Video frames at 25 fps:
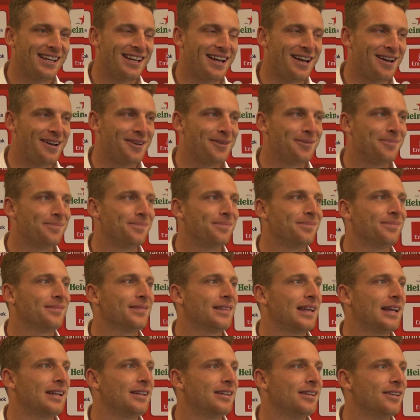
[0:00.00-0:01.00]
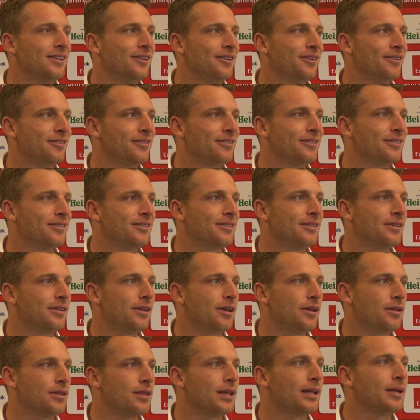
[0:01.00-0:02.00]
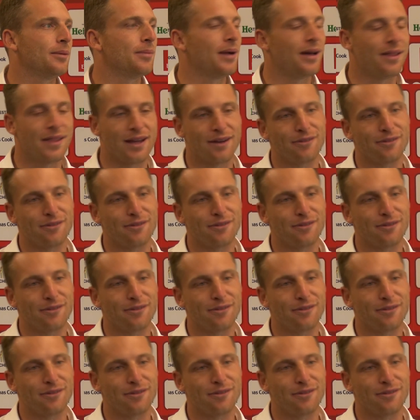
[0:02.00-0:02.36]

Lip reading: And you think about